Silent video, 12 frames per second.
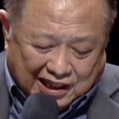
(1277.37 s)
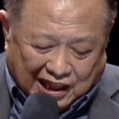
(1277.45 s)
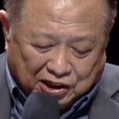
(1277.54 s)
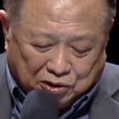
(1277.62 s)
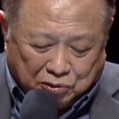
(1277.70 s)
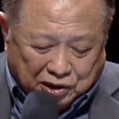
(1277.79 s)

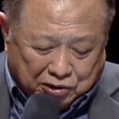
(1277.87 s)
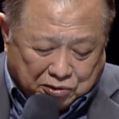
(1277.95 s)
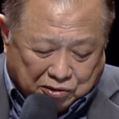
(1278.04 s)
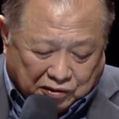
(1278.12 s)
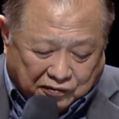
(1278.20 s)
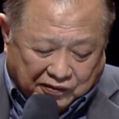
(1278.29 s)
and too new
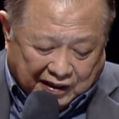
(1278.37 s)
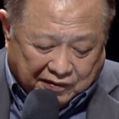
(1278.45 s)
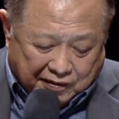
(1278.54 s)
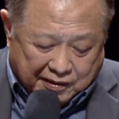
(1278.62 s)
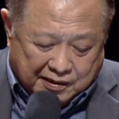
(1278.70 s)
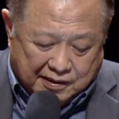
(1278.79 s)
to the
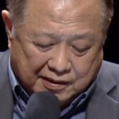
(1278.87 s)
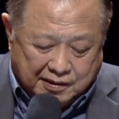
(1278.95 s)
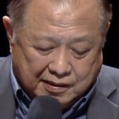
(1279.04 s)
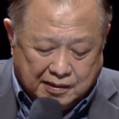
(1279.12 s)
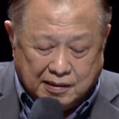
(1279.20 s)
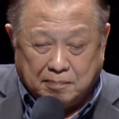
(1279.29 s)
faith.
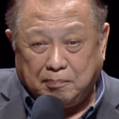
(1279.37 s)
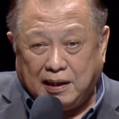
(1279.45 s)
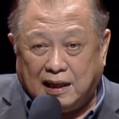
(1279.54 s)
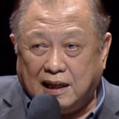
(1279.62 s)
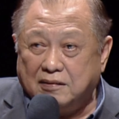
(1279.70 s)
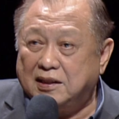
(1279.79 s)

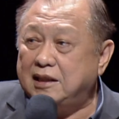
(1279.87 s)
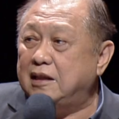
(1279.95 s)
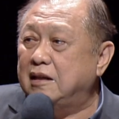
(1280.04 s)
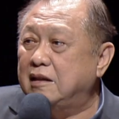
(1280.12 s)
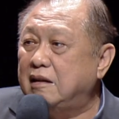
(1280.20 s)
Beloved,